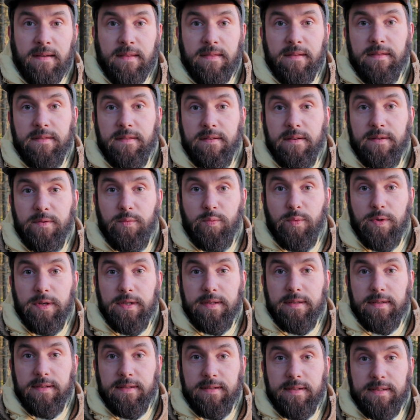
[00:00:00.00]
the third
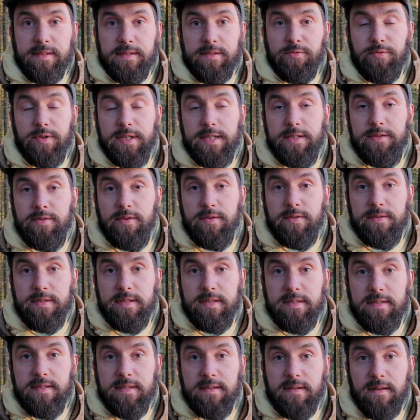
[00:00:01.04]
one is
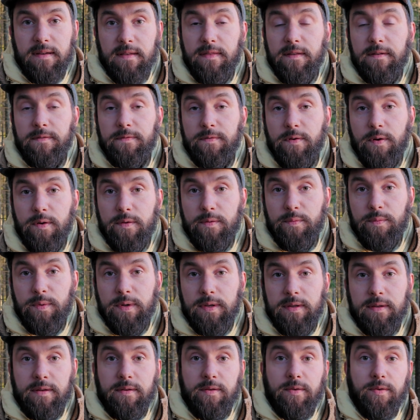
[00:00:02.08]
resources, the fourth
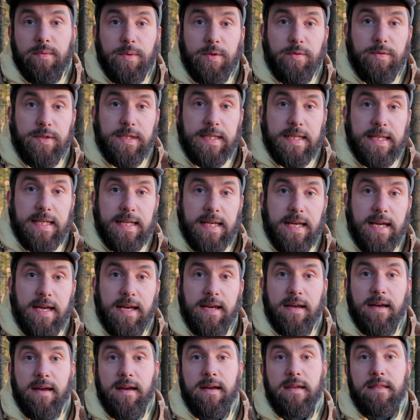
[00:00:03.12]
one community,
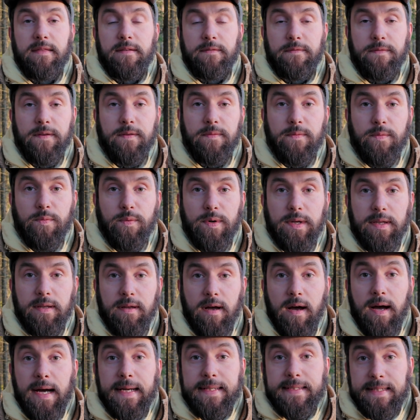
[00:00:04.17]
and the fifth one
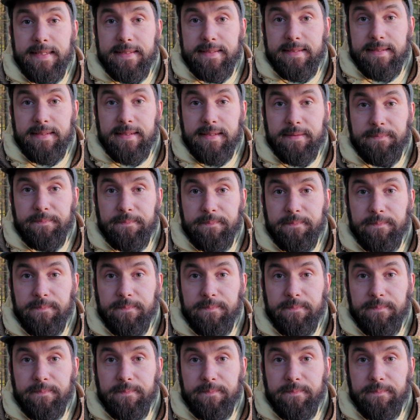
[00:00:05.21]
identity.